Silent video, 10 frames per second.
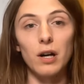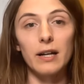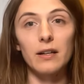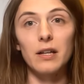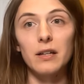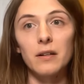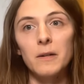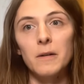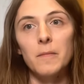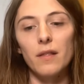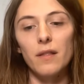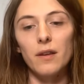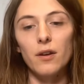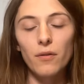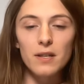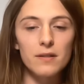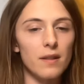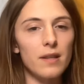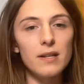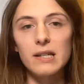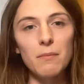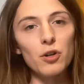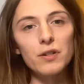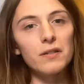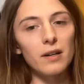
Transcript: And like you know, these these demos